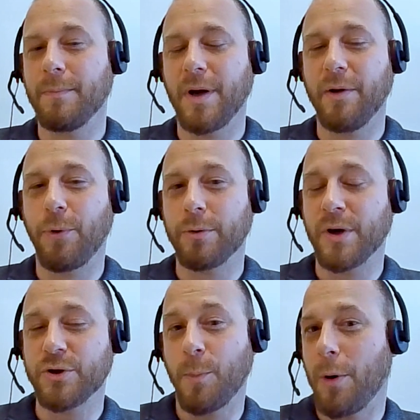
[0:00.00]
afford
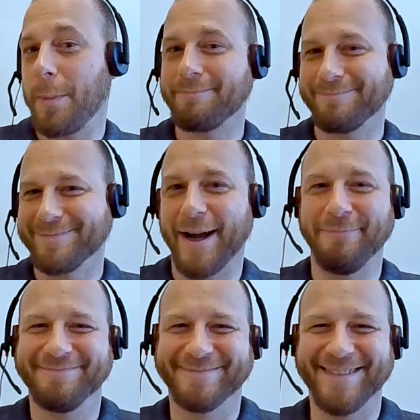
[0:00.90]
much more, but yeah,
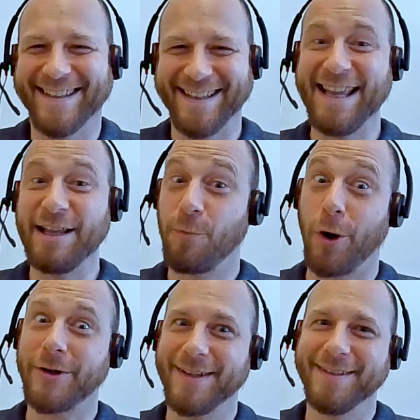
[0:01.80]
it
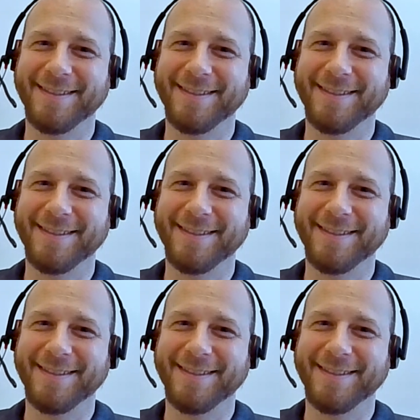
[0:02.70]
worked.